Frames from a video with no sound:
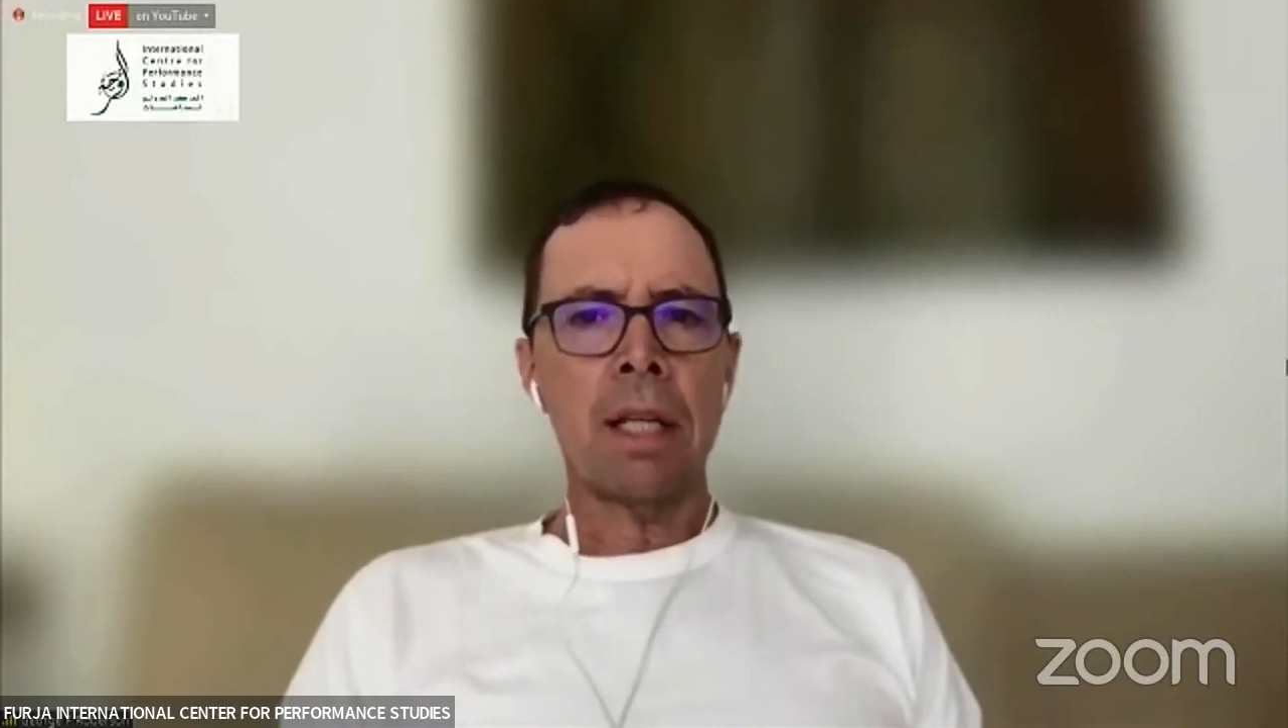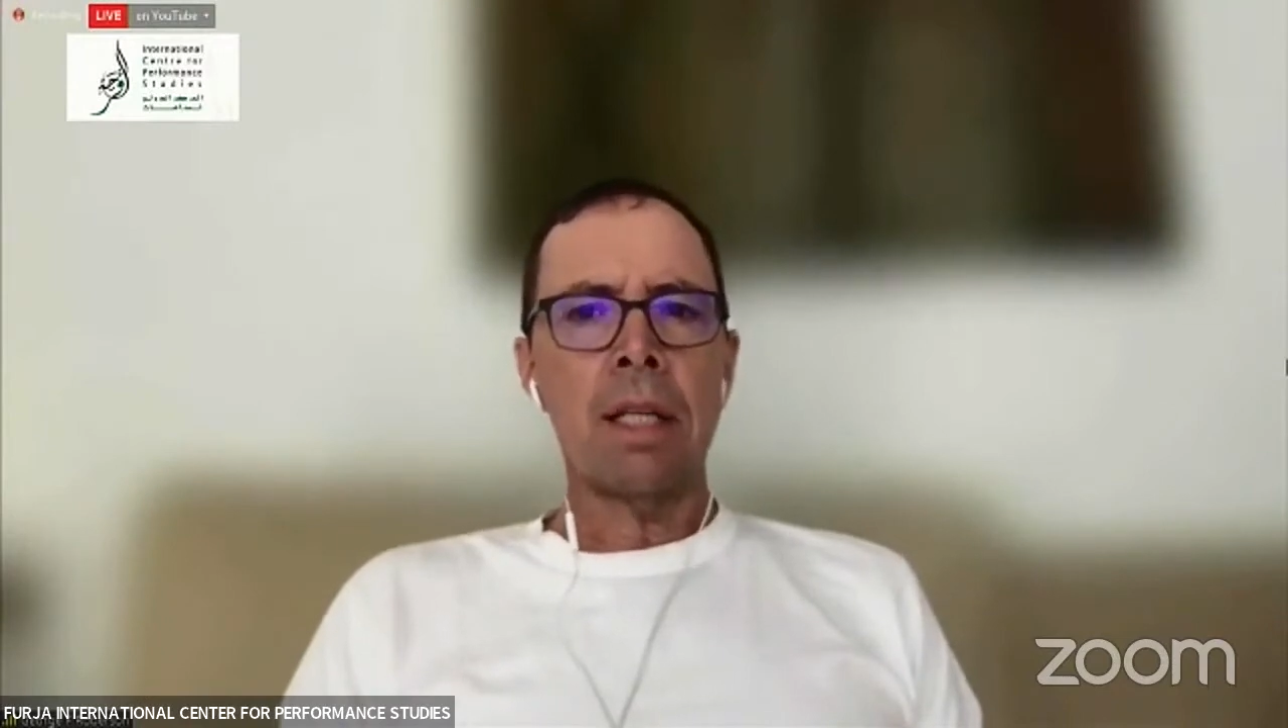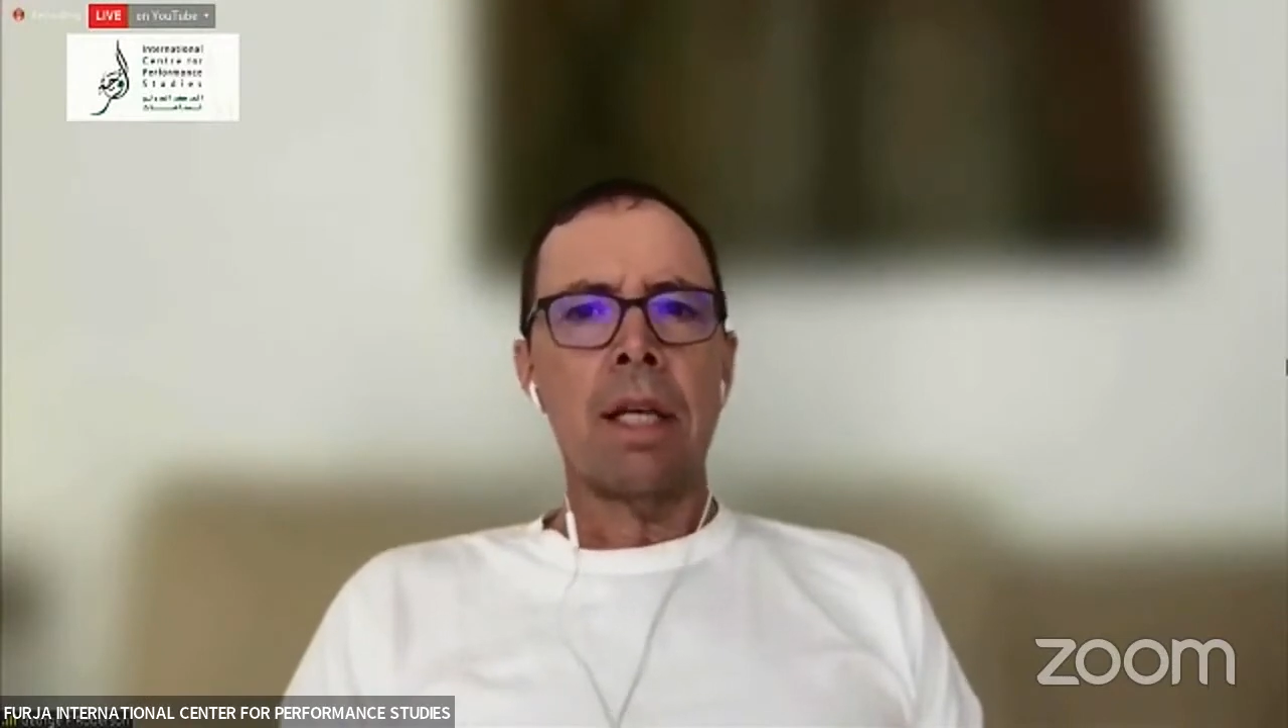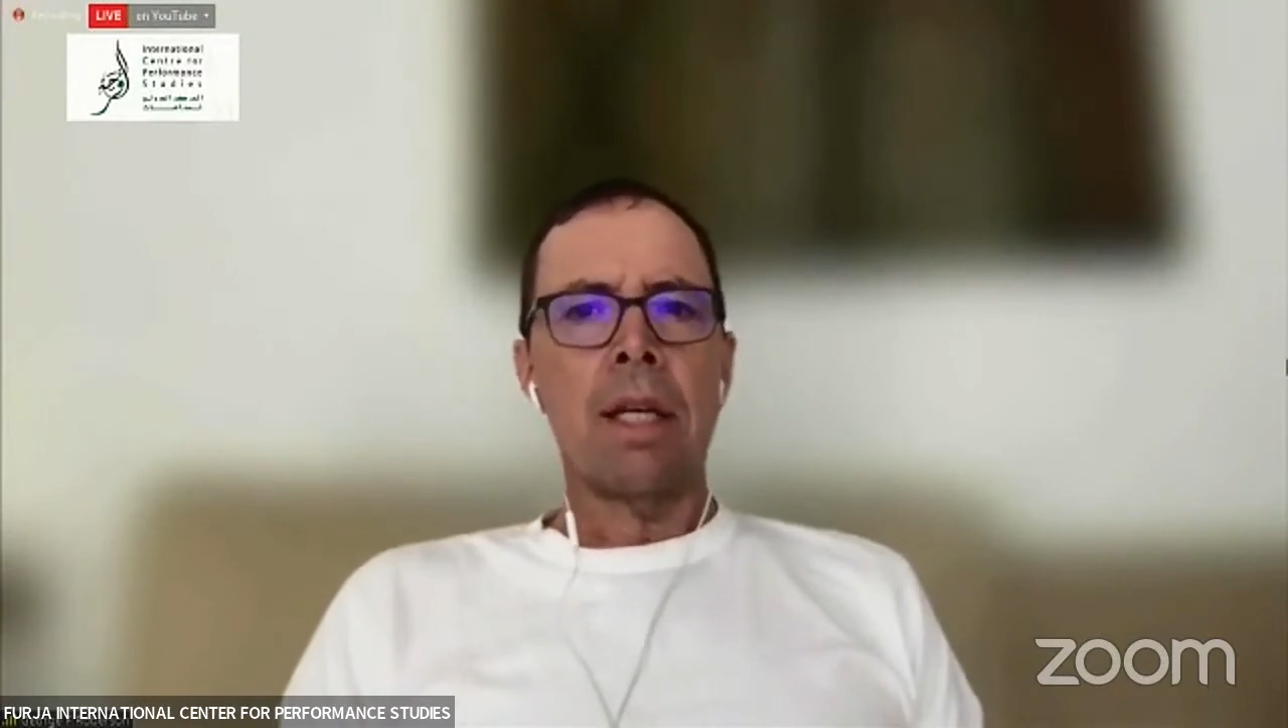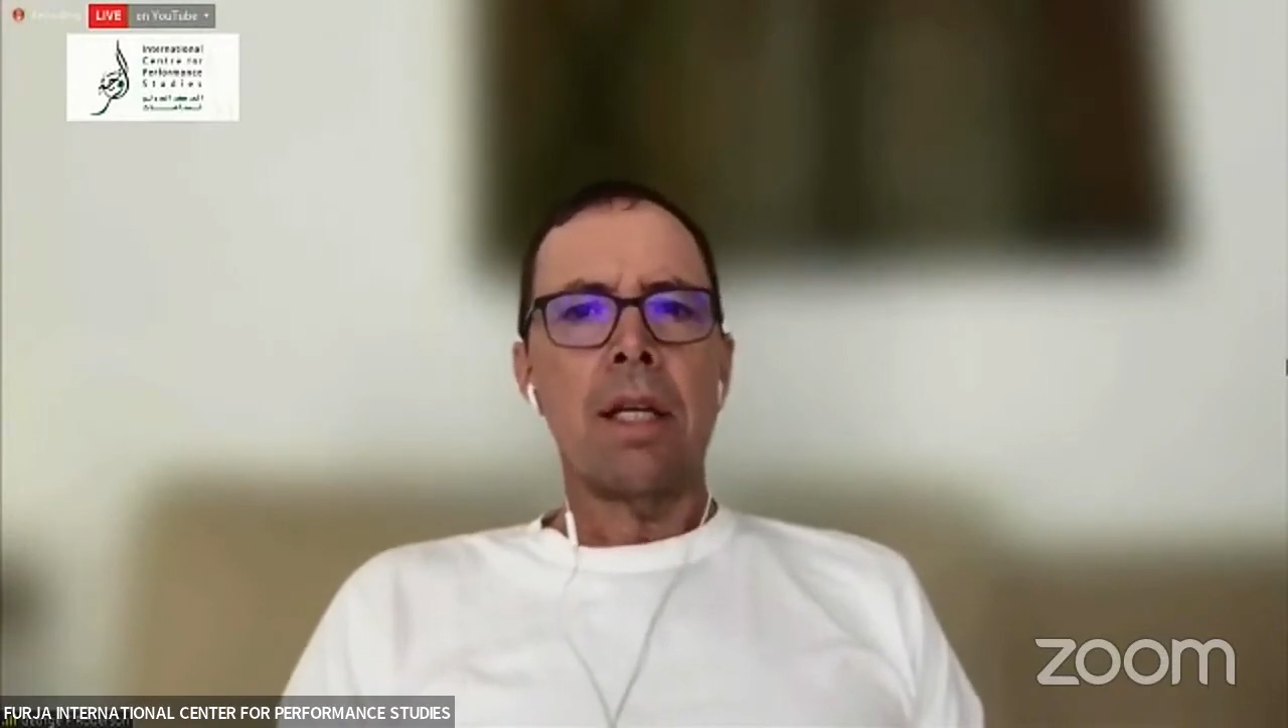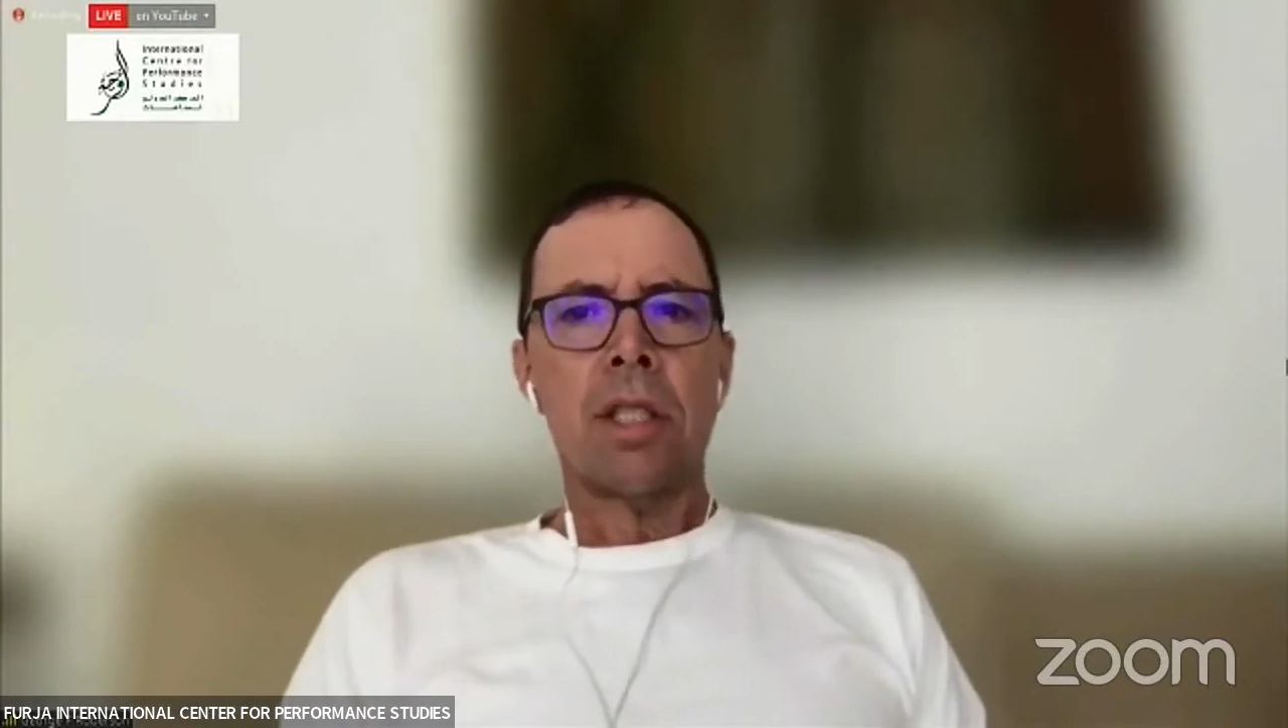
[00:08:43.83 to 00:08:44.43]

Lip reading: since the